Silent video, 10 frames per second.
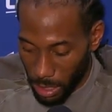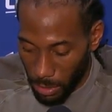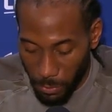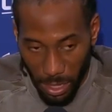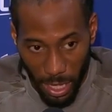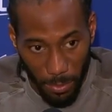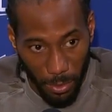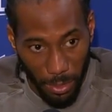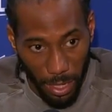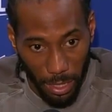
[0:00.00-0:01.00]
If we keep
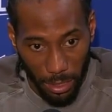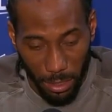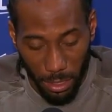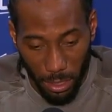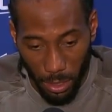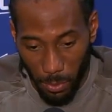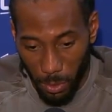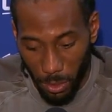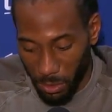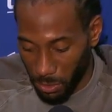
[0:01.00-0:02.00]
doing that consistently, we
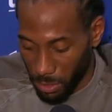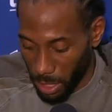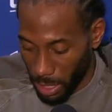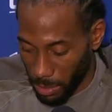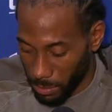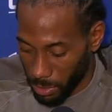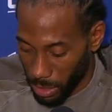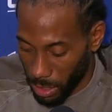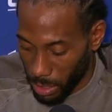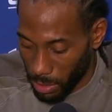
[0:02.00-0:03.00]
will lose games.
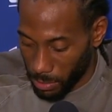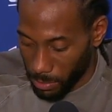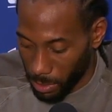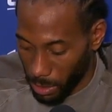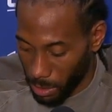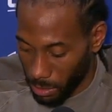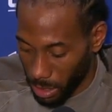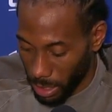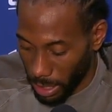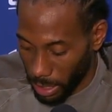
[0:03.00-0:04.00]

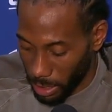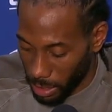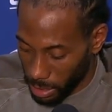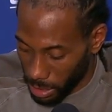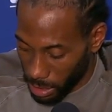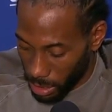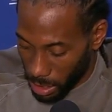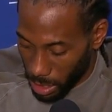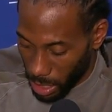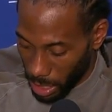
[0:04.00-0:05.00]
Tonight,
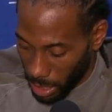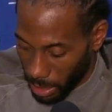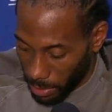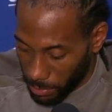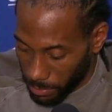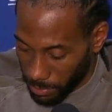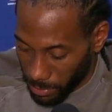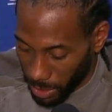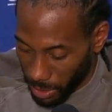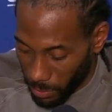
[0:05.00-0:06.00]
I
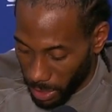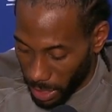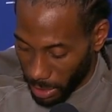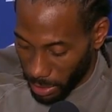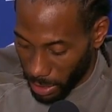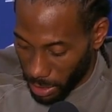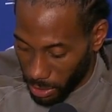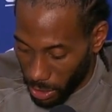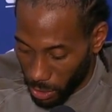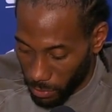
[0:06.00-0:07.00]
think we had 10
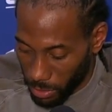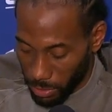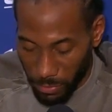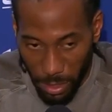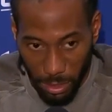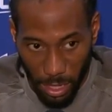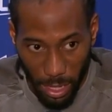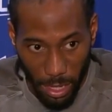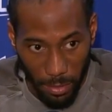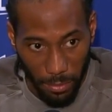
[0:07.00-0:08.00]
turnovers in the first
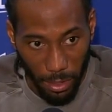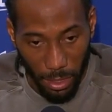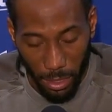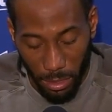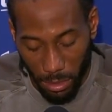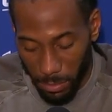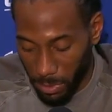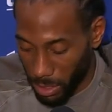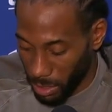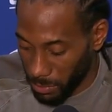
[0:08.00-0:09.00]
half or
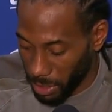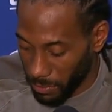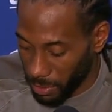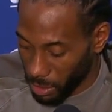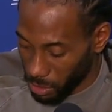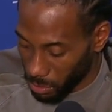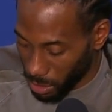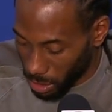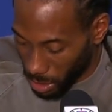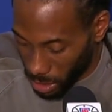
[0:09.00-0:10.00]
something, and we finished
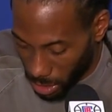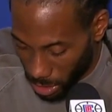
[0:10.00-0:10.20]
with